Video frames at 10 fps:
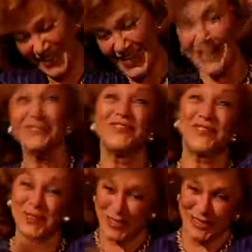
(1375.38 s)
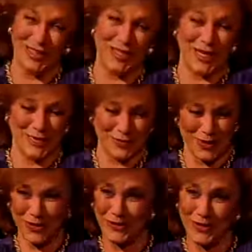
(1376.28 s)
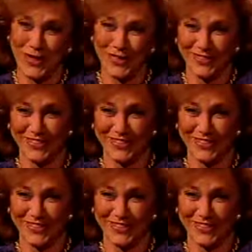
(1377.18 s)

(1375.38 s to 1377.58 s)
I put it in a nice way, all right?